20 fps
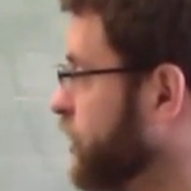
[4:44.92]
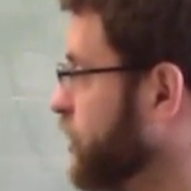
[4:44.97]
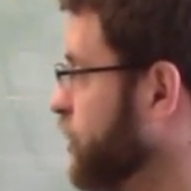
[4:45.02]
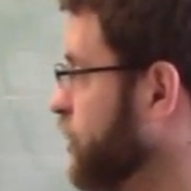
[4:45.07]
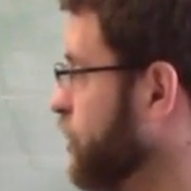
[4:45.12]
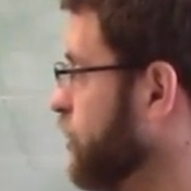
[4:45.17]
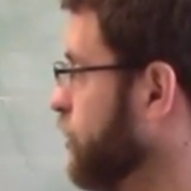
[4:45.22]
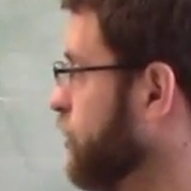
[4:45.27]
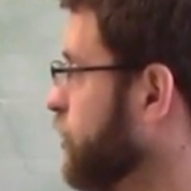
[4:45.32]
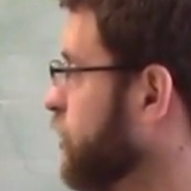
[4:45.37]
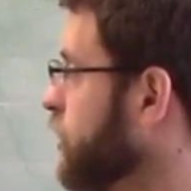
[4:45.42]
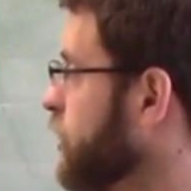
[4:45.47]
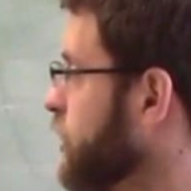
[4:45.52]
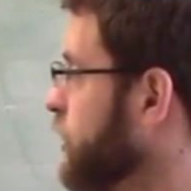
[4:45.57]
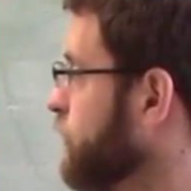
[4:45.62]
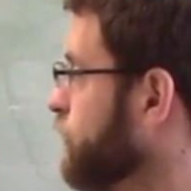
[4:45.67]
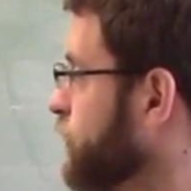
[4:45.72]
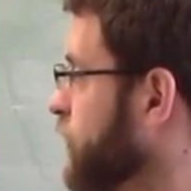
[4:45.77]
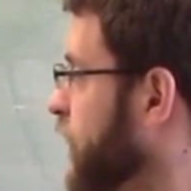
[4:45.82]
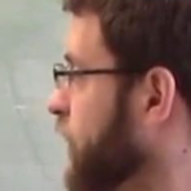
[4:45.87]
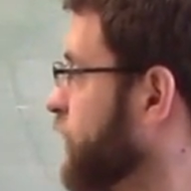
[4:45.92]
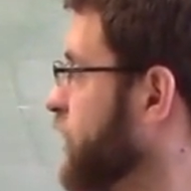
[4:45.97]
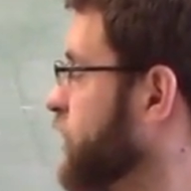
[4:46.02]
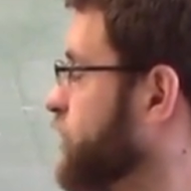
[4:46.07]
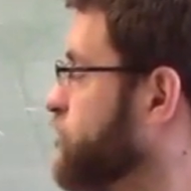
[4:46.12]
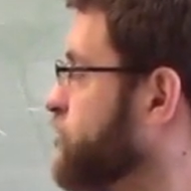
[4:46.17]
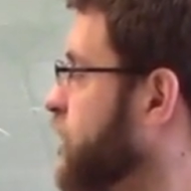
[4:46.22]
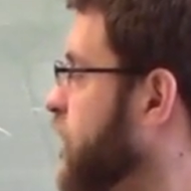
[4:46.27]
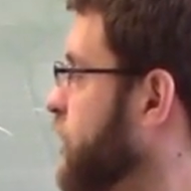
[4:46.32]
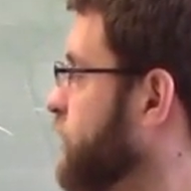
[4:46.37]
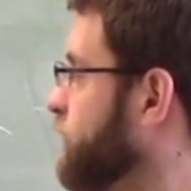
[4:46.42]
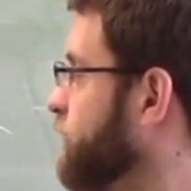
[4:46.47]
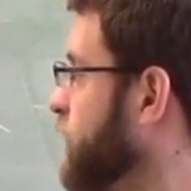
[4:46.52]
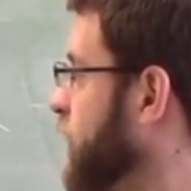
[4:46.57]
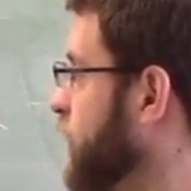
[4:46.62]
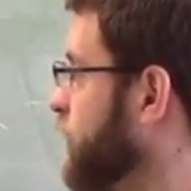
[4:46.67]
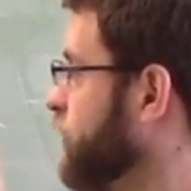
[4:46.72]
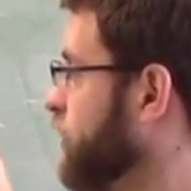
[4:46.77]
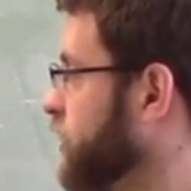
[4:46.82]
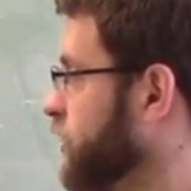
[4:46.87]
q and then try to
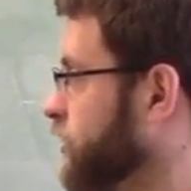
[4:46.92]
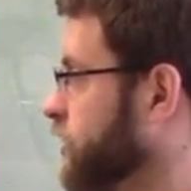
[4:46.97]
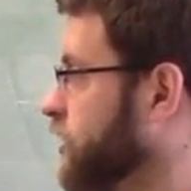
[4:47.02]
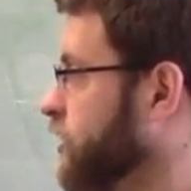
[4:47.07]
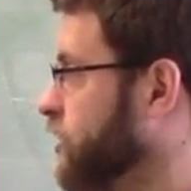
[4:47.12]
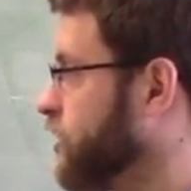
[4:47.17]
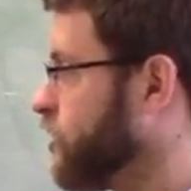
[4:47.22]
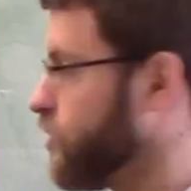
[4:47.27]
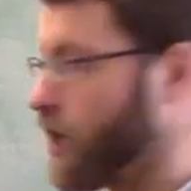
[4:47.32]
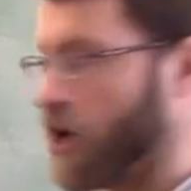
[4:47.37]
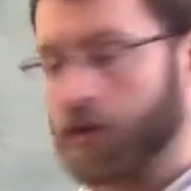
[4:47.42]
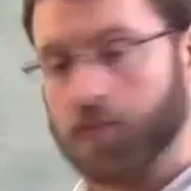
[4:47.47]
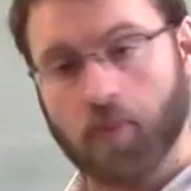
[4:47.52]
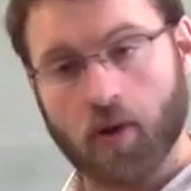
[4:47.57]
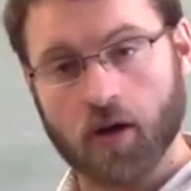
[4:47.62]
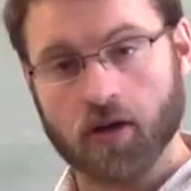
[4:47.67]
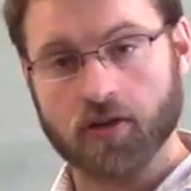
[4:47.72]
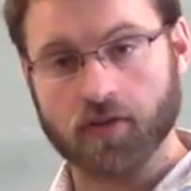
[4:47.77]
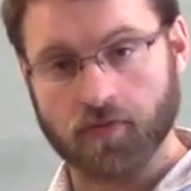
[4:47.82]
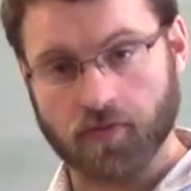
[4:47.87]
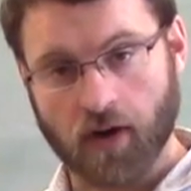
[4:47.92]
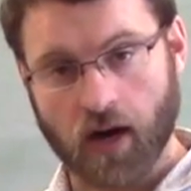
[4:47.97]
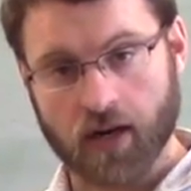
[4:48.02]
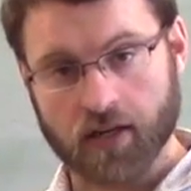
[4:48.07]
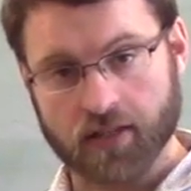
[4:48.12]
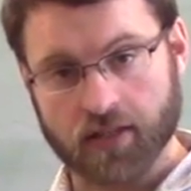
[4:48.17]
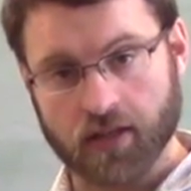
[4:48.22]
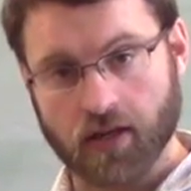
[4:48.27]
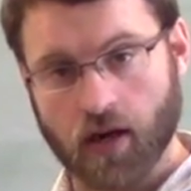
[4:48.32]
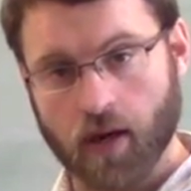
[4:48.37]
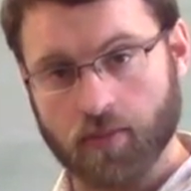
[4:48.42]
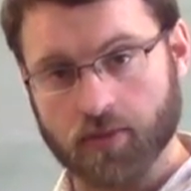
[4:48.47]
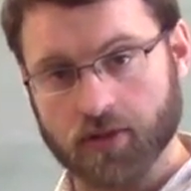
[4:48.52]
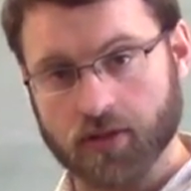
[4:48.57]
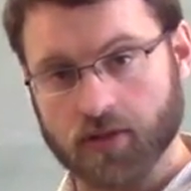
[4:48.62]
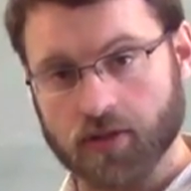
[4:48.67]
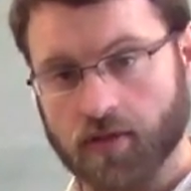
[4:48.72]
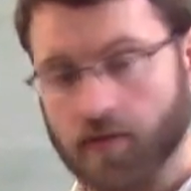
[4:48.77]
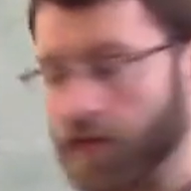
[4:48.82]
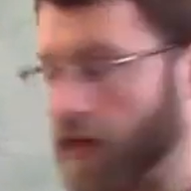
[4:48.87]
find the correct partial fraction
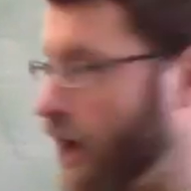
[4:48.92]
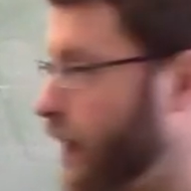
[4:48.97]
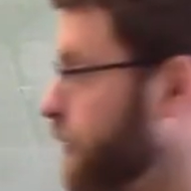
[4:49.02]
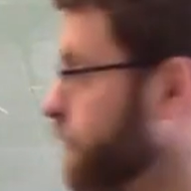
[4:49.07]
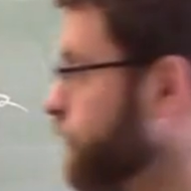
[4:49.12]
decomposition of that.